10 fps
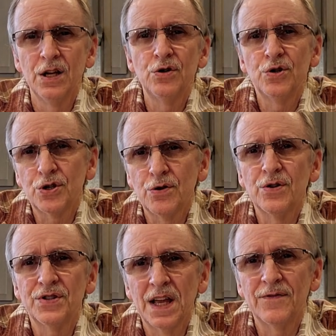to ensure they're
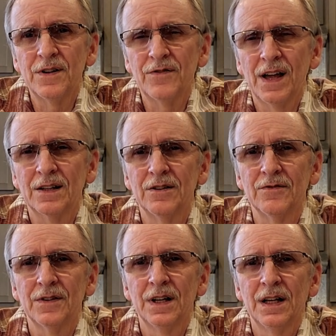safe and
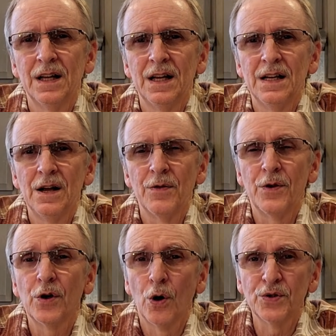effective. Now, they're
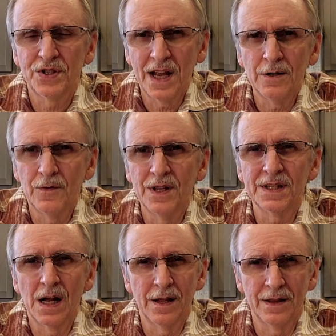the gold standard for this
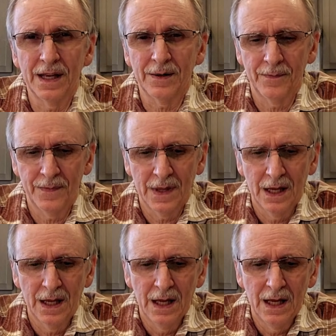kind of thing.
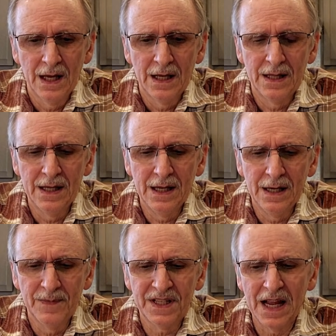The, uh,
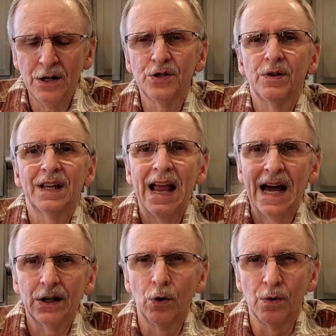the standards are in
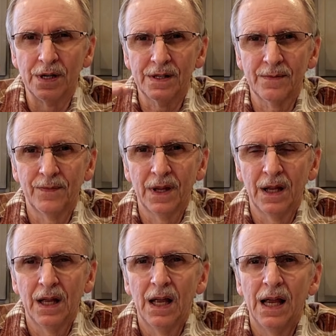categories,
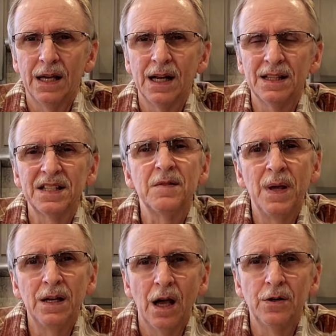and I listed
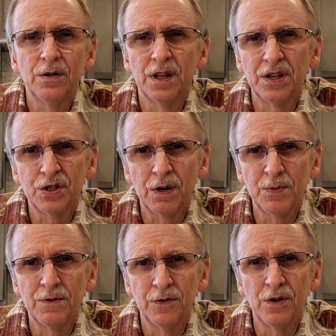many under the
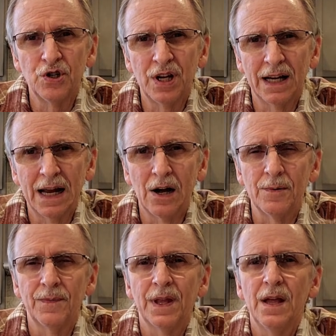description for you to check
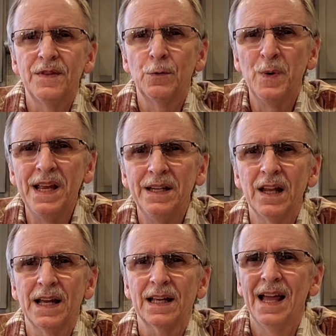out. They read
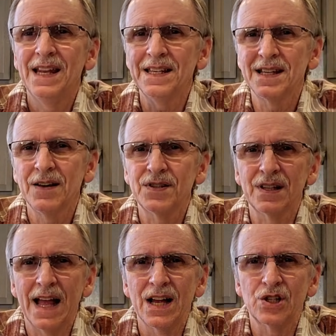like NSF
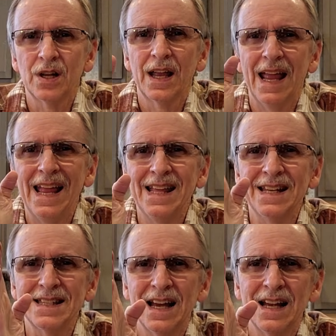slash
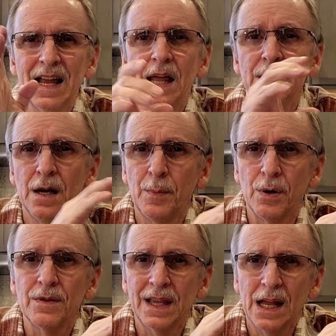ANSI and a
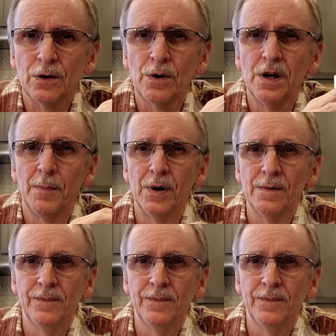number, the category number.